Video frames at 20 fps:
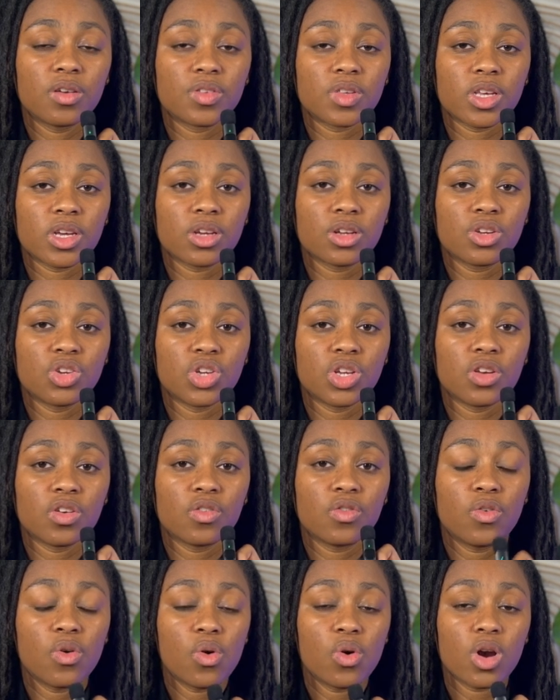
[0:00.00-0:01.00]
of section
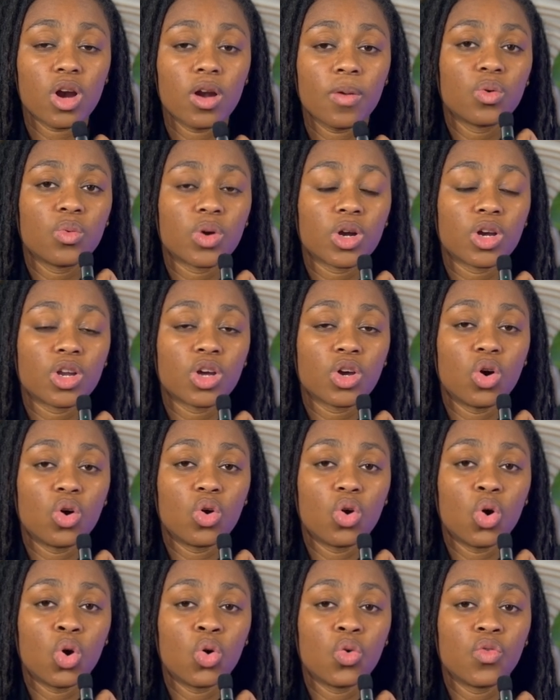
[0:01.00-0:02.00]
four, we're gonna
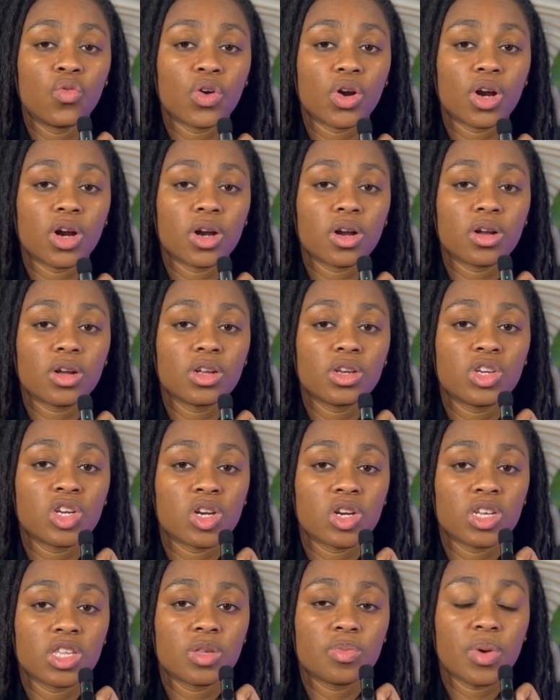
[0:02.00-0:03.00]
go over
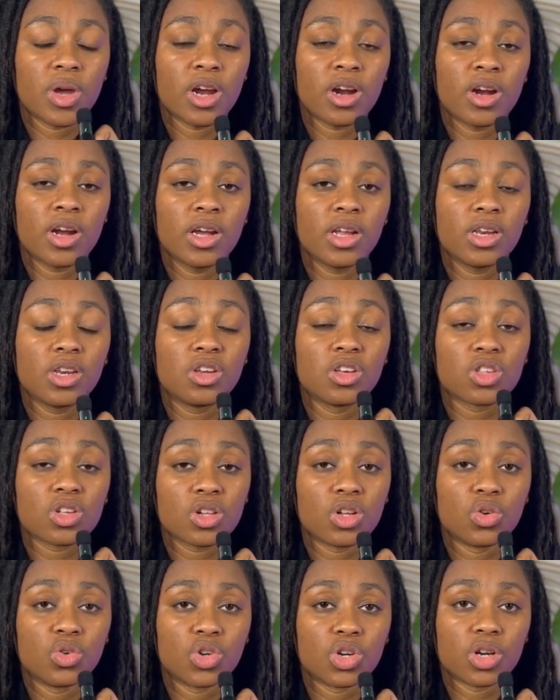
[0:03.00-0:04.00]
transparent
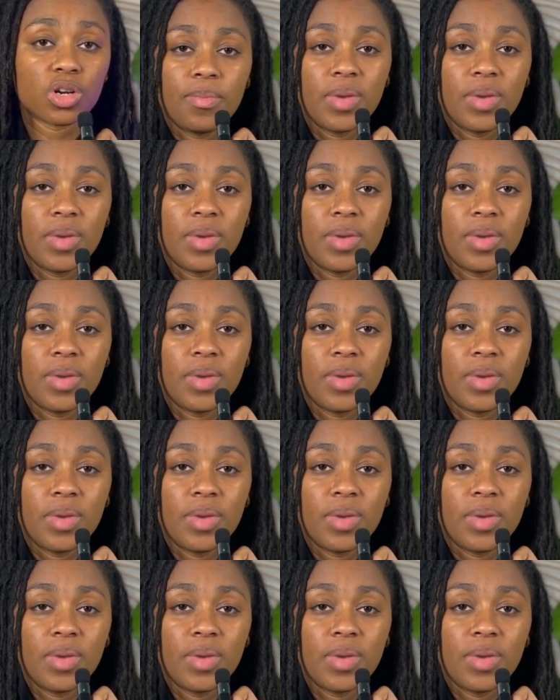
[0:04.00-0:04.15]
disclosure.